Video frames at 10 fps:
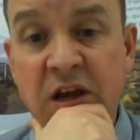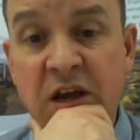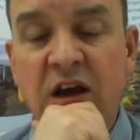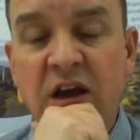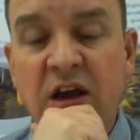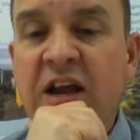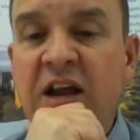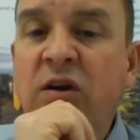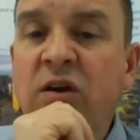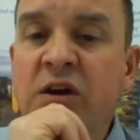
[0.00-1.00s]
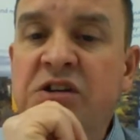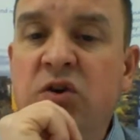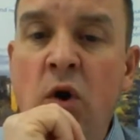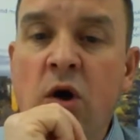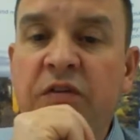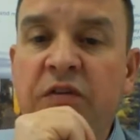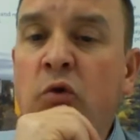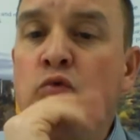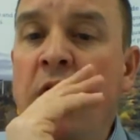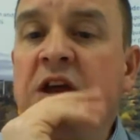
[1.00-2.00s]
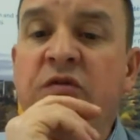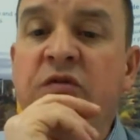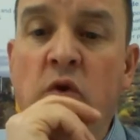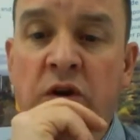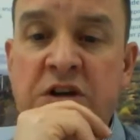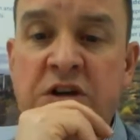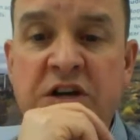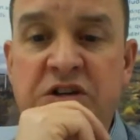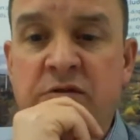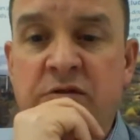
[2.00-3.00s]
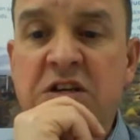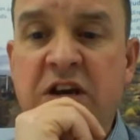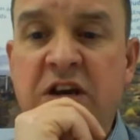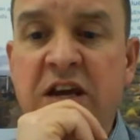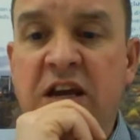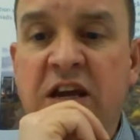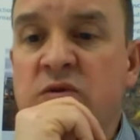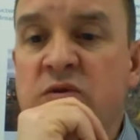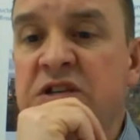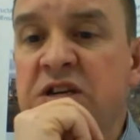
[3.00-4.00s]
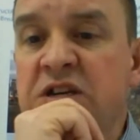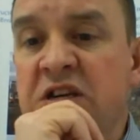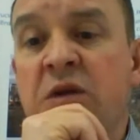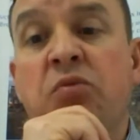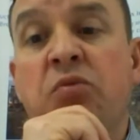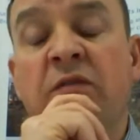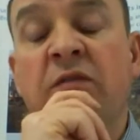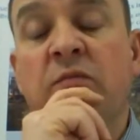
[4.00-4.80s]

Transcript: and it outlines the work that a range of organisations are undertaking to assist in improving